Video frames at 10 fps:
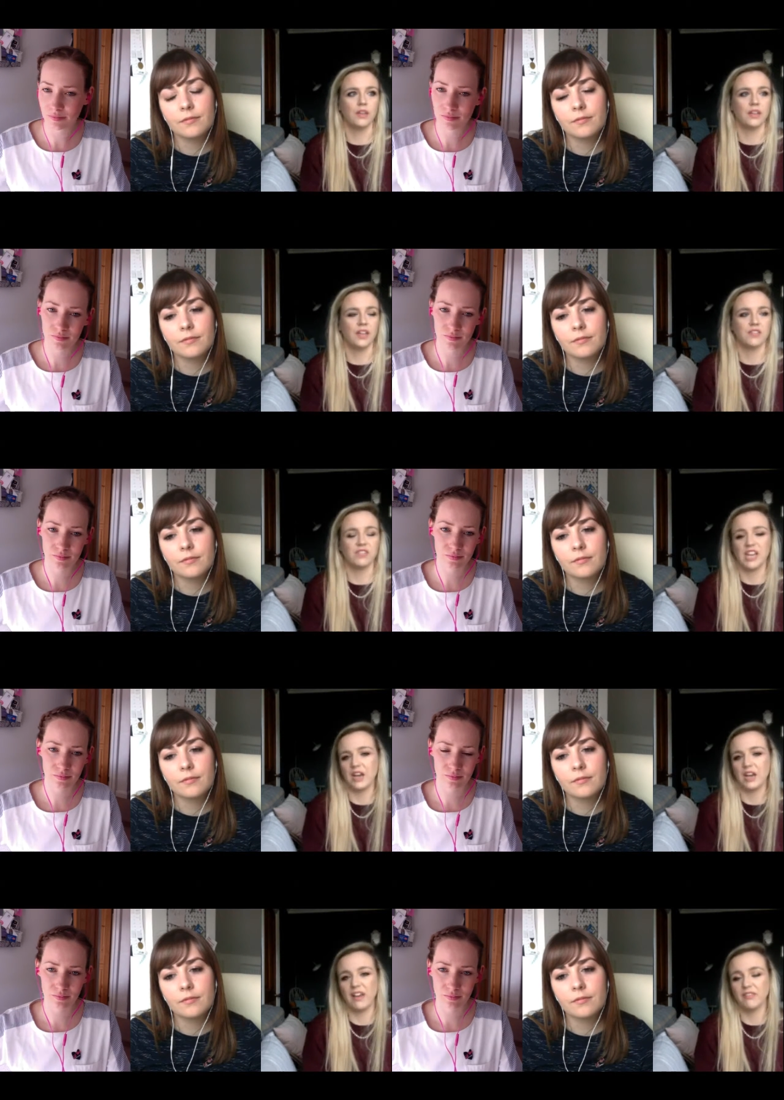Speaker 1: at the age of
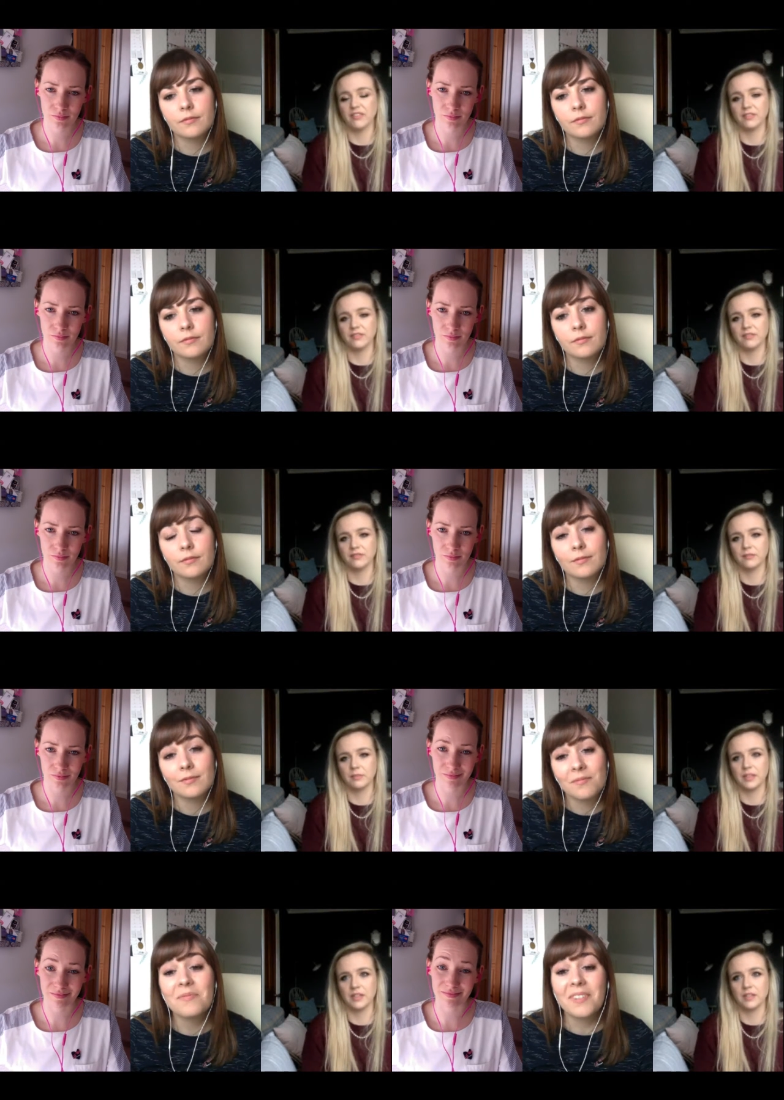10 or 11
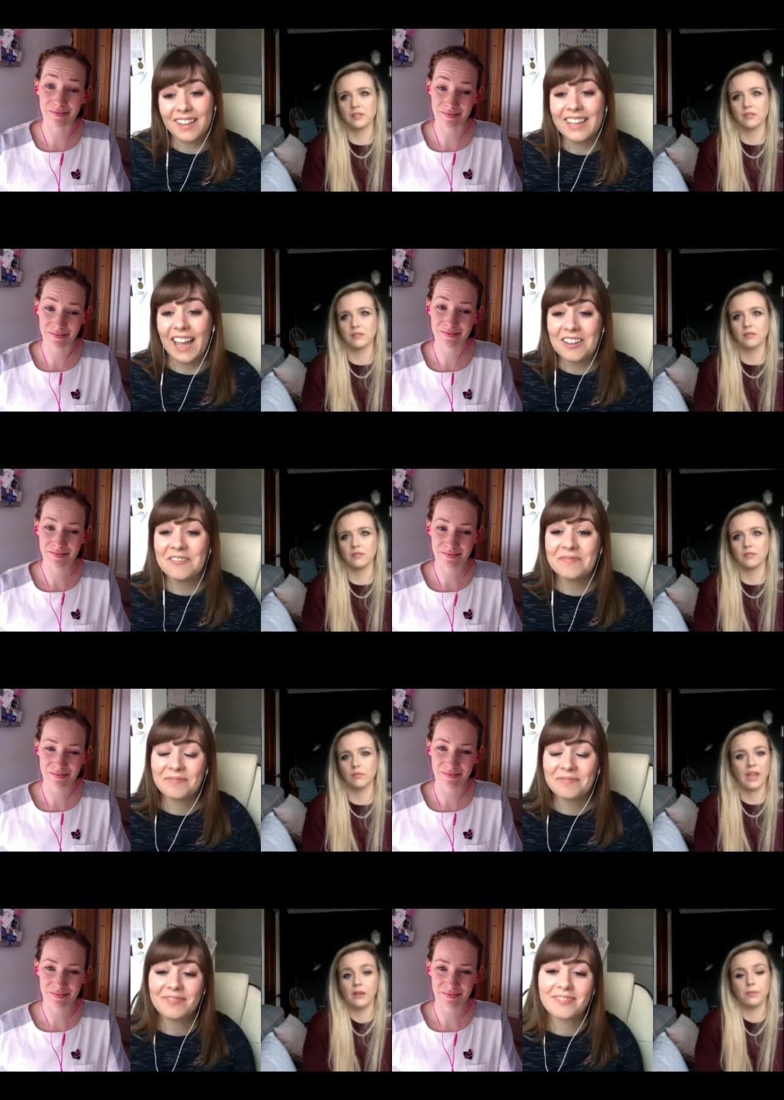because yeah.
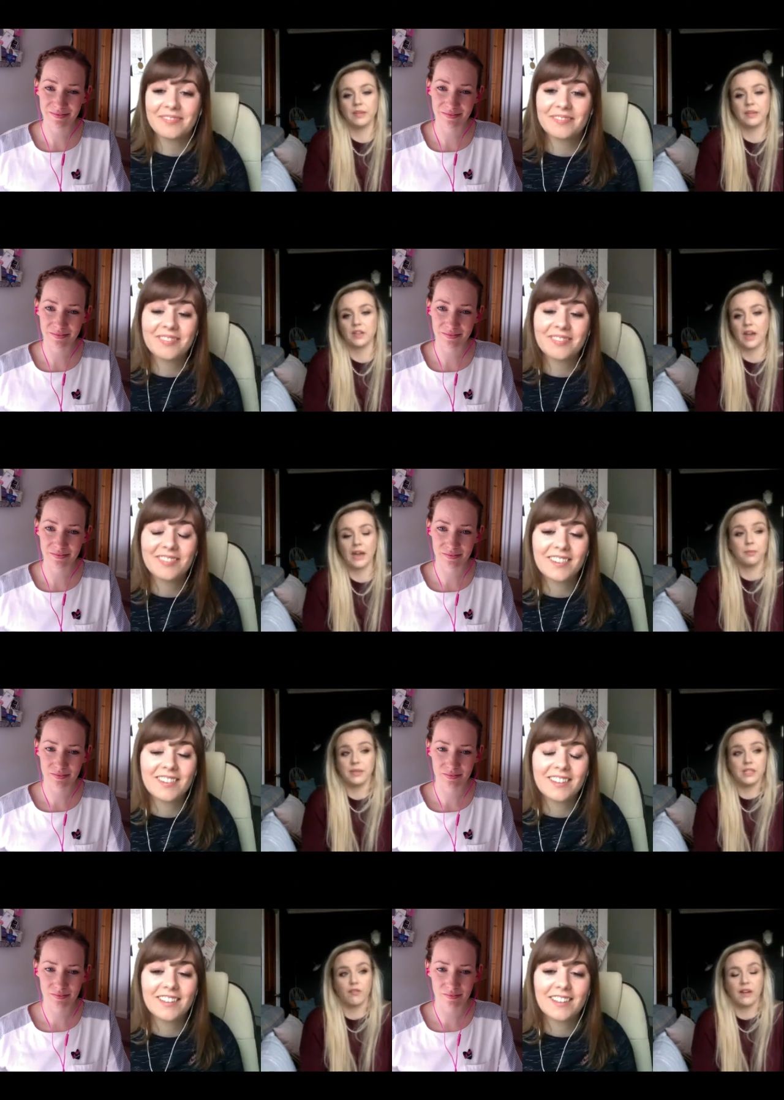we hadn't been to, I hadn't
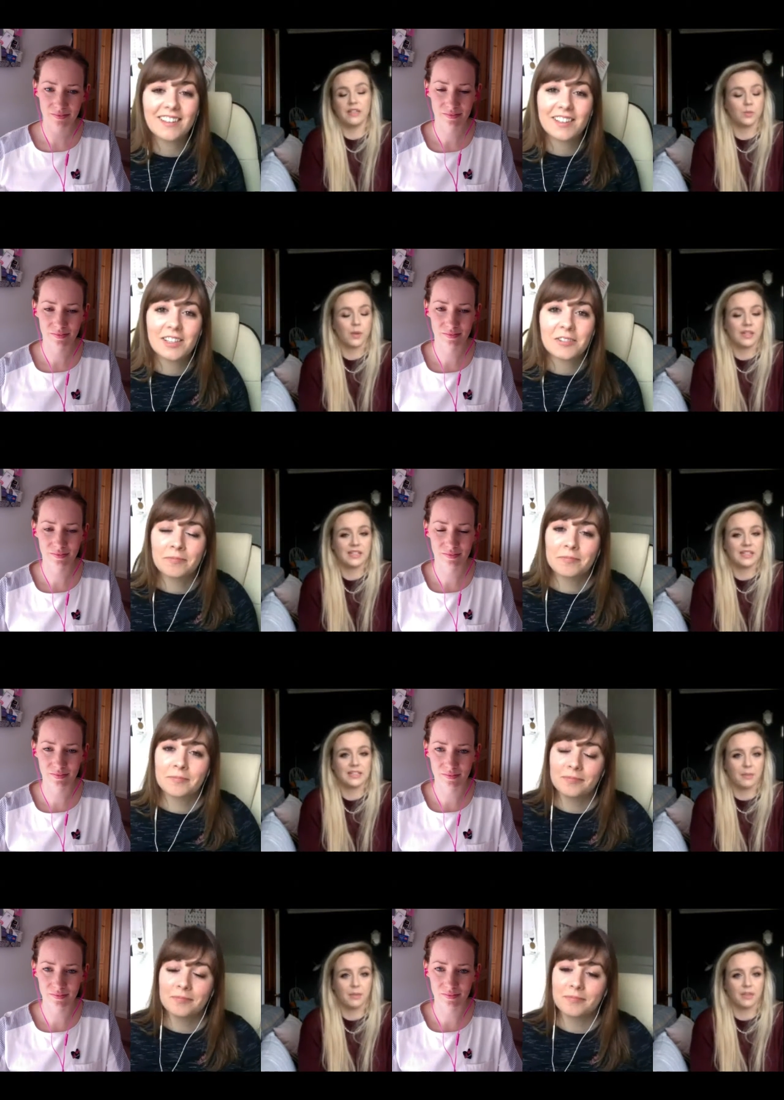been to friends'
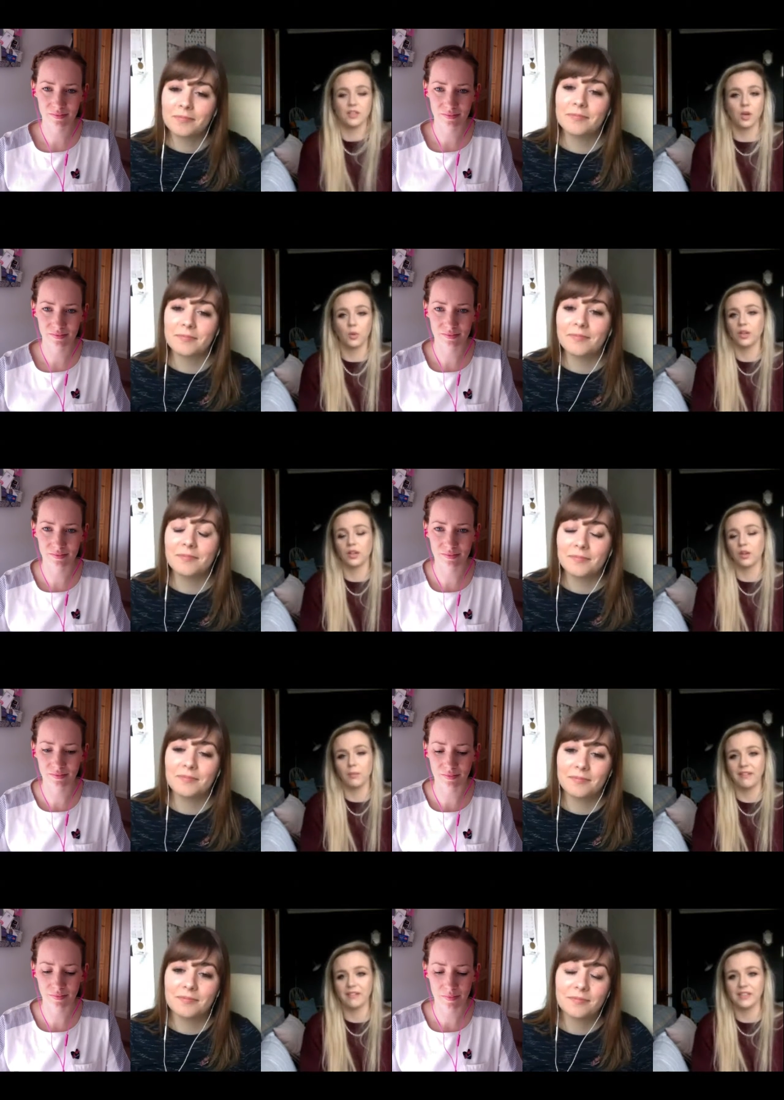weddings yet because no one
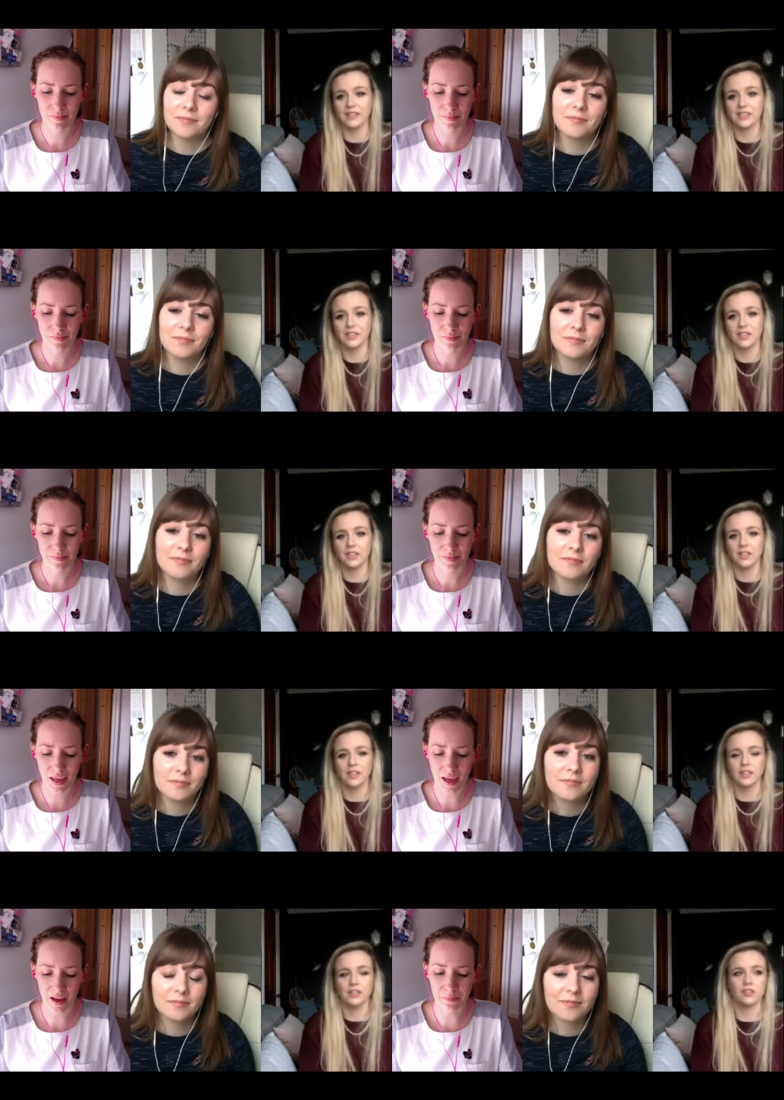got married.
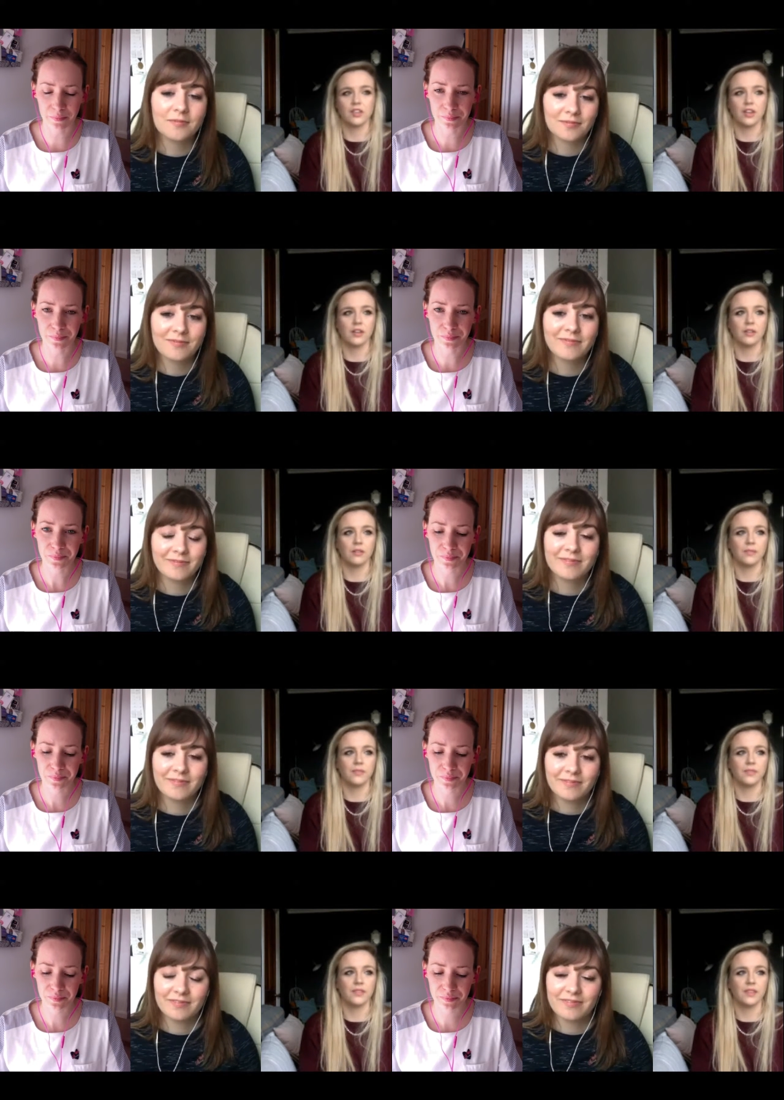Yeah. So
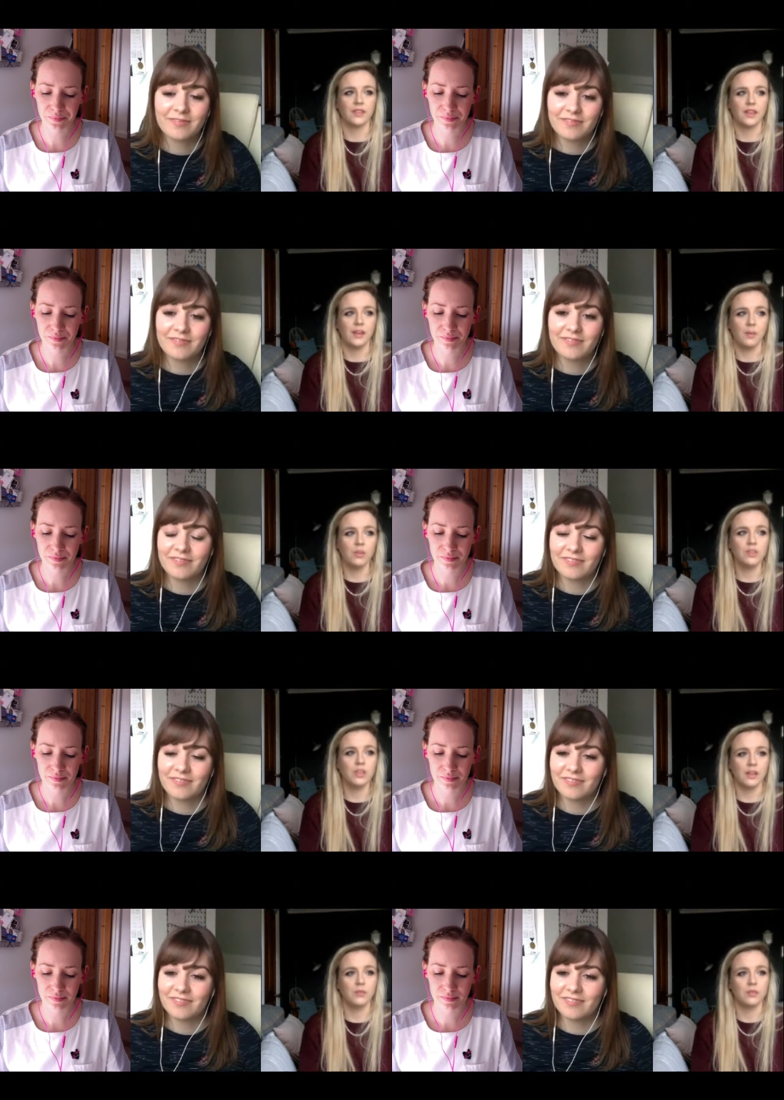it
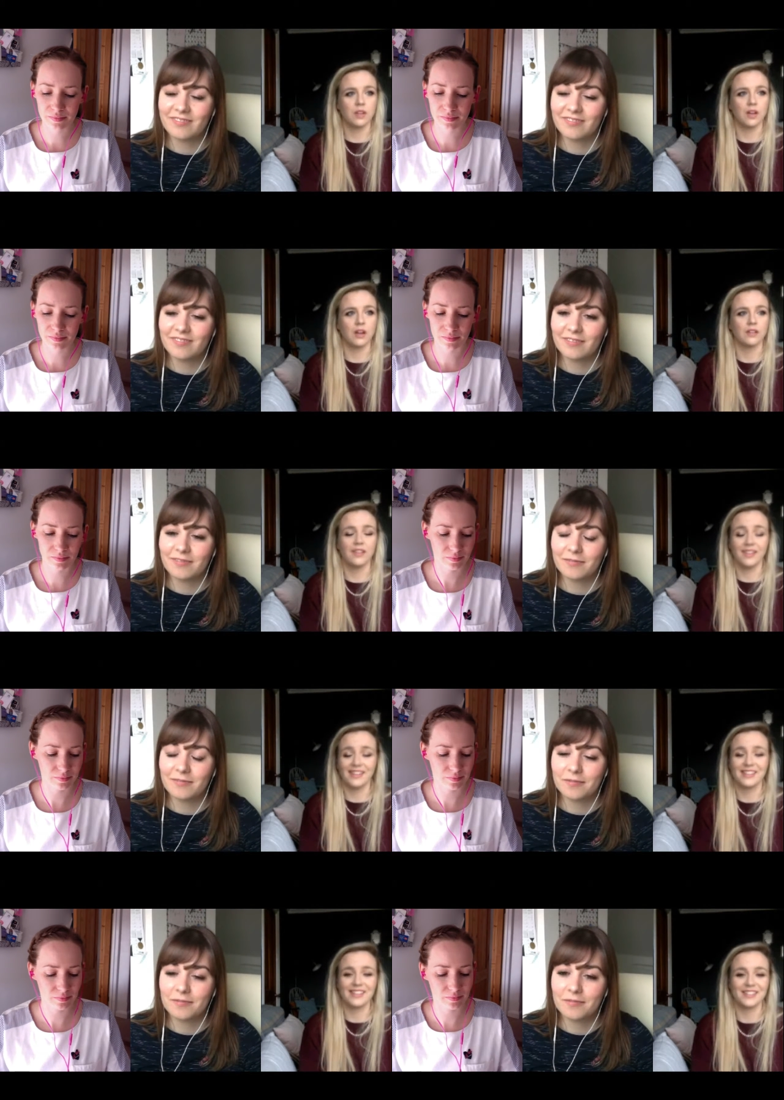was, it was hard. I
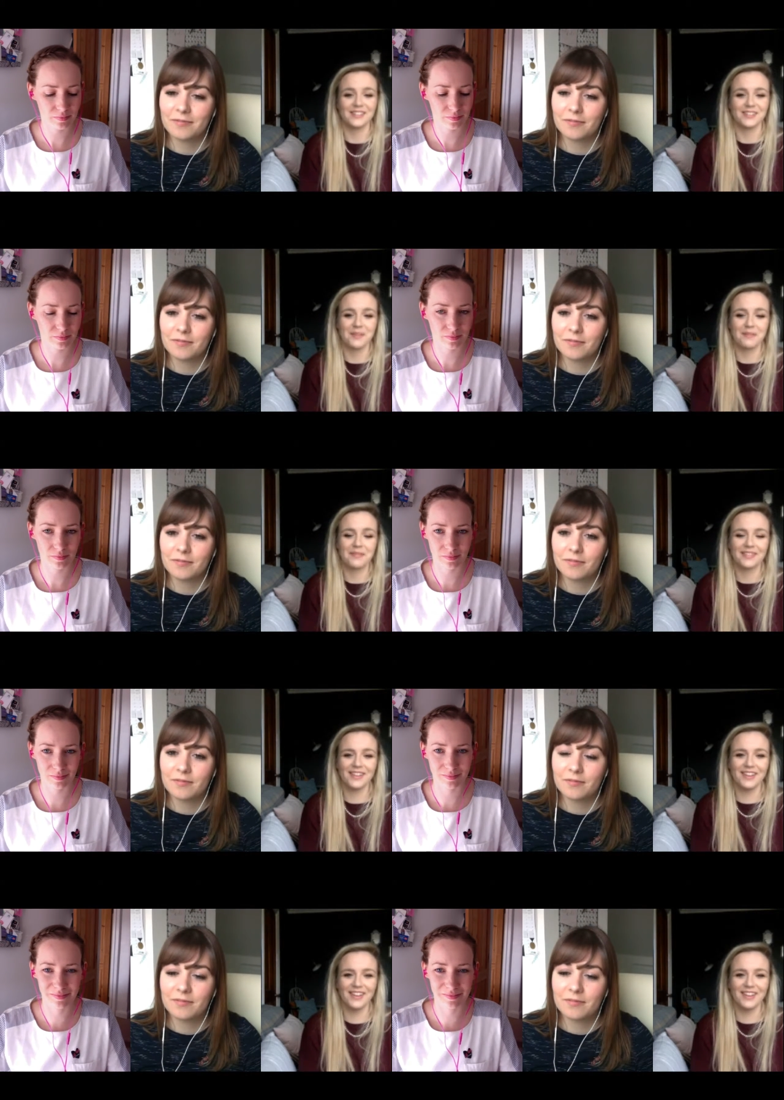think I did a good job.